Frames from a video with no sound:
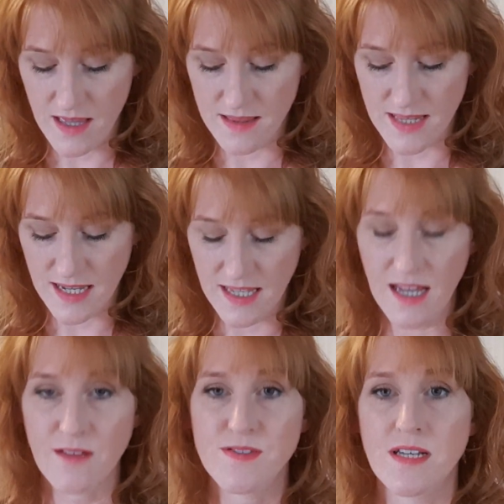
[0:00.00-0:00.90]
they
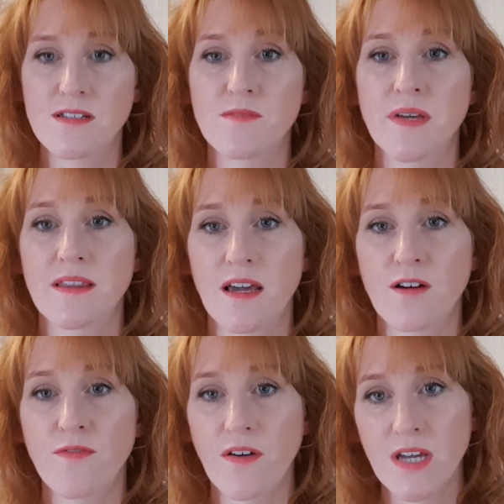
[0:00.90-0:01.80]
have said to me they are
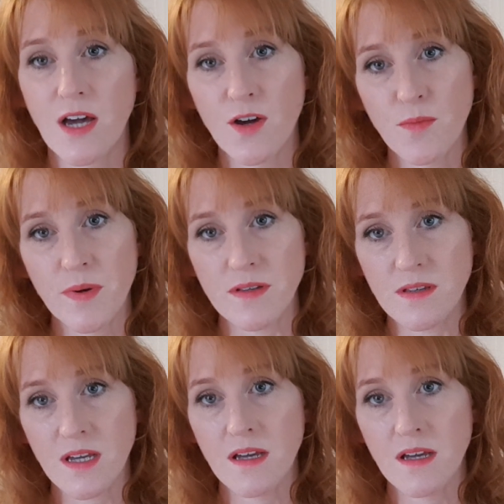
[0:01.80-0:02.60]
very open